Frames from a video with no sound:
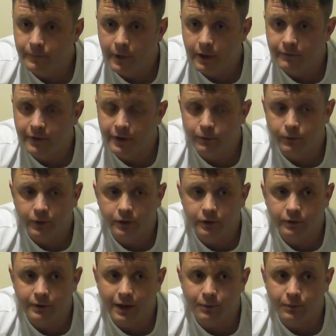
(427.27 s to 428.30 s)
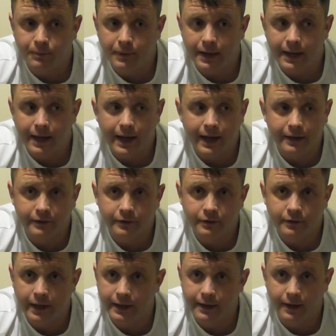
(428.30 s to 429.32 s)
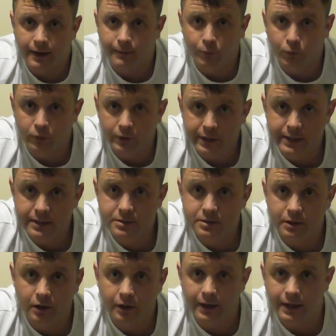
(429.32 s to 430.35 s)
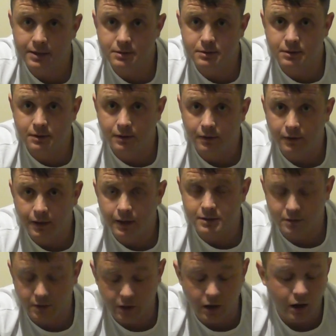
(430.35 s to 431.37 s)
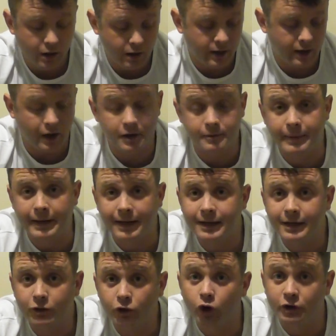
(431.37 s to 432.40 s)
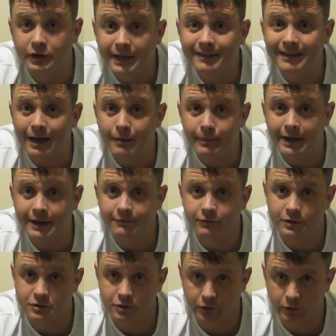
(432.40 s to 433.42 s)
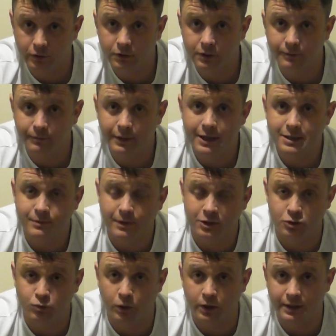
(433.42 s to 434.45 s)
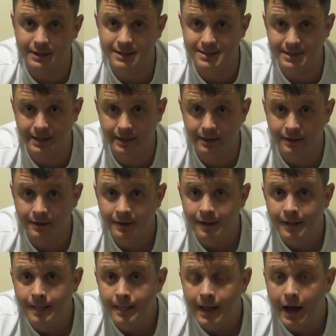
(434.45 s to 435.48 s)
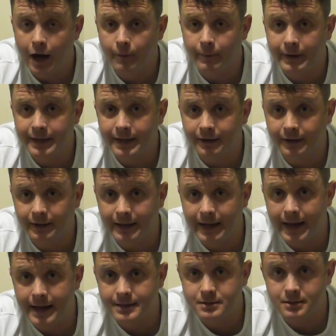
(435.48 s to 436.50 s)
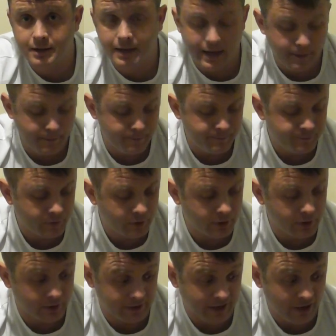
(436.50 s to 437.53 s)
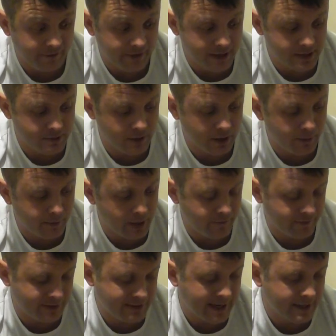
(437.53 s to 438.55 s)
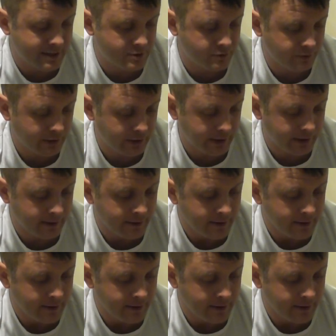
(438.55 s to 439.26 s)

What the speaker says: If anyone can do that by hand, then I'm all ears. You know, that's a lot. Admittedly, you don't need that many for it to hold in place, but I just wanted to see how many I could get down there as a little bit of a test, really.